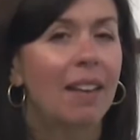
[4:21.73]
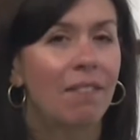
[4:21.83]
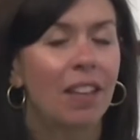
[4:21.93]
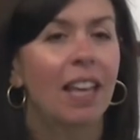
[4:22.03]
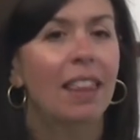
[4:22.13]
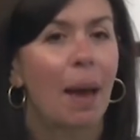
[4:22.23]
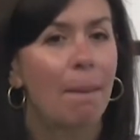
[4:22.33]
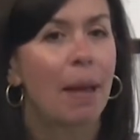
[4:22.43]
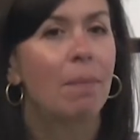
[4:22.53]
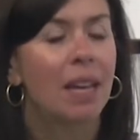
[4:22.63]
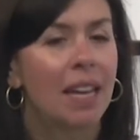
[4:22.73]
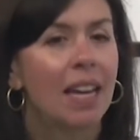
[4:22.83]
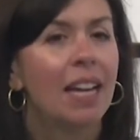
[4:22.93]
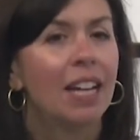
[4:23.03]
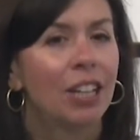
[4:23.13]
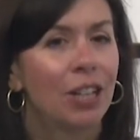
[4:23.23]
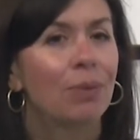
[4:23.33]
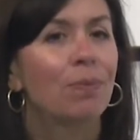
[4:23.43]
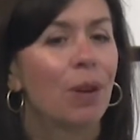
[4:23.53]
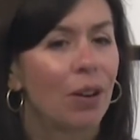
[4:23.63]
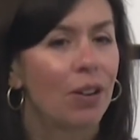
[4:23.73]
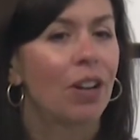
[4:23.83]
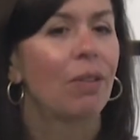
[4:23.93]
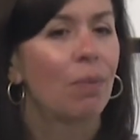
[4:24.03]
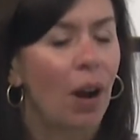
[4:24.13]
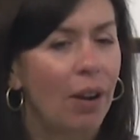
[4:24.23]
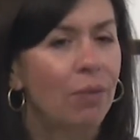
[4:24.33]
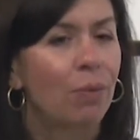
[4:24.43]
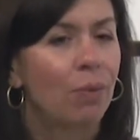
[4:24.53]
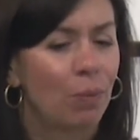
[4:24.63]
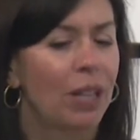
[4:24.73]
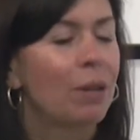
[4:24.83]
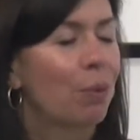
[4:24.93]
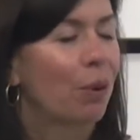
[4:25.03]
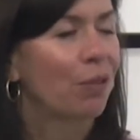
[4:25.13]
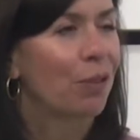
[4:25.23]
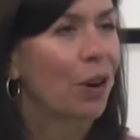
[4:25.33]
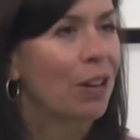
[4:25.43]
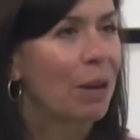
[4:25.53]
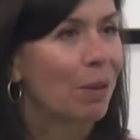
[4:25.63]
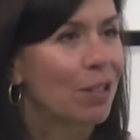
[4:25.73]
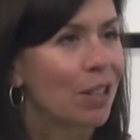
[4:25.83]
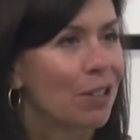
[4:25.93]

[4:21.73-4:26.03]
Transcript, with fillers: I feel, I feel like, like that may be, you know, uh, really important for our neighbors to